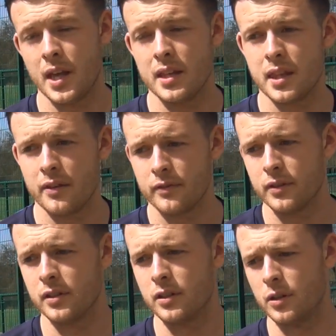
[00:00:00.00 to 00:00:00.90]
Yeah,
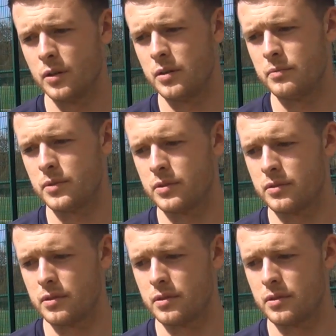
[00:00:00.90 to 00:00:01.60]
definitely. You know, um, there's,